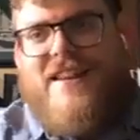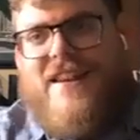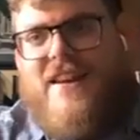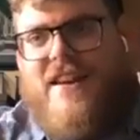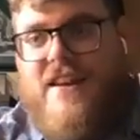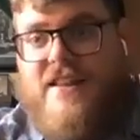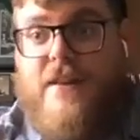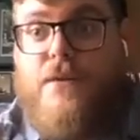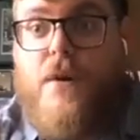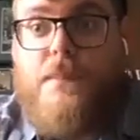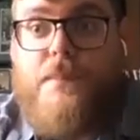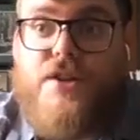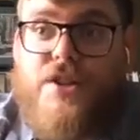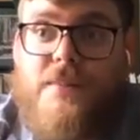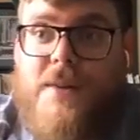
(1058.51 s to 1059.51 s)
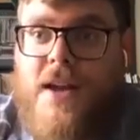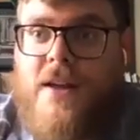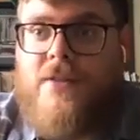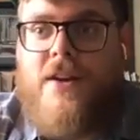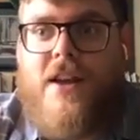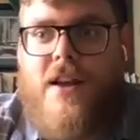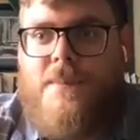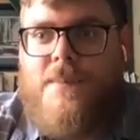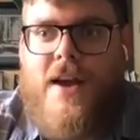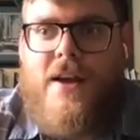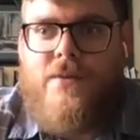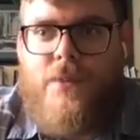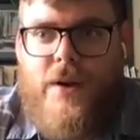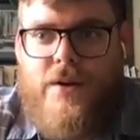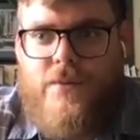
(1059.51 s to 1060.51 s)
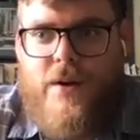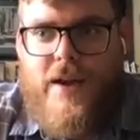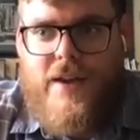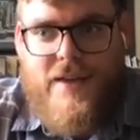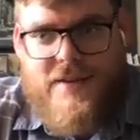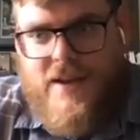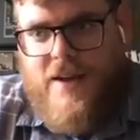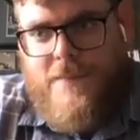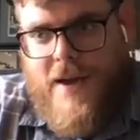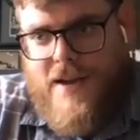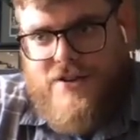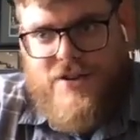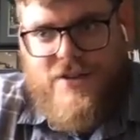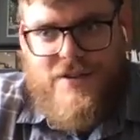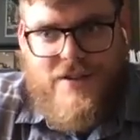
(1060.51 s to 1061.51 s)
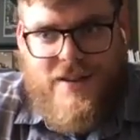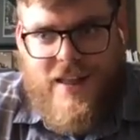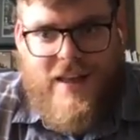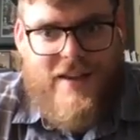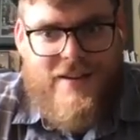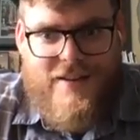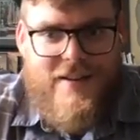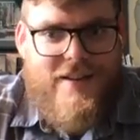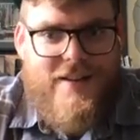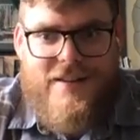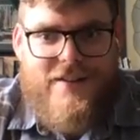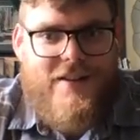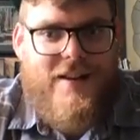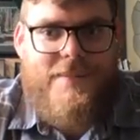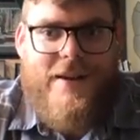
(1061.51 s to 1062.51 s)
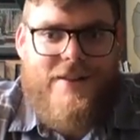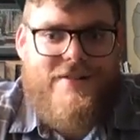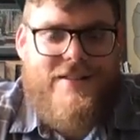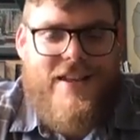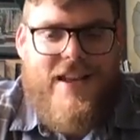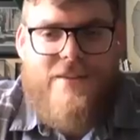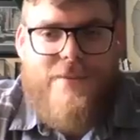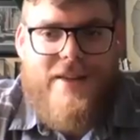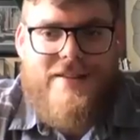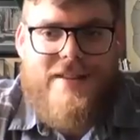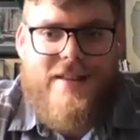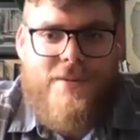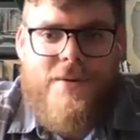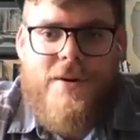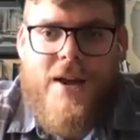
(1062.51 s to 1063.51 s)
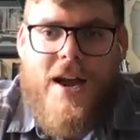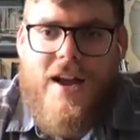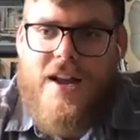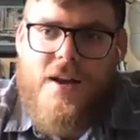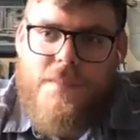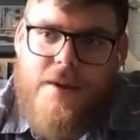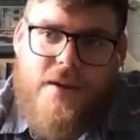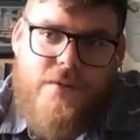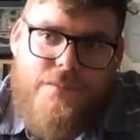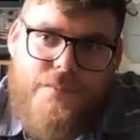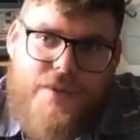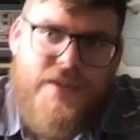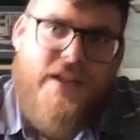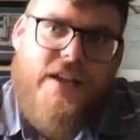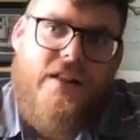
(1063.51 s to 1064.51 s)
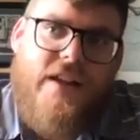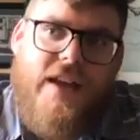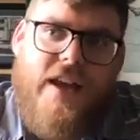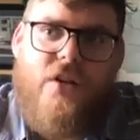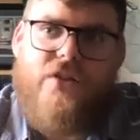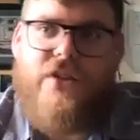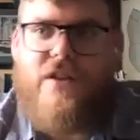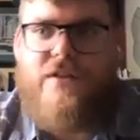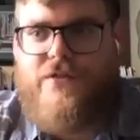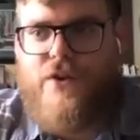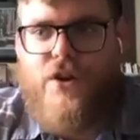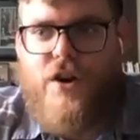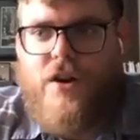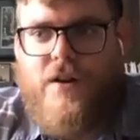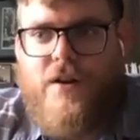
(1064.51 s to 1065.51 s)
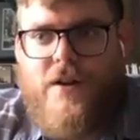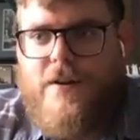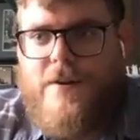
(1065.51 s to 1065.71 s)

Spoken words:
Because if we push them down, they'll come out in weird ways, I imagine, like come out sideways, and then we're not going to be particularly healthy for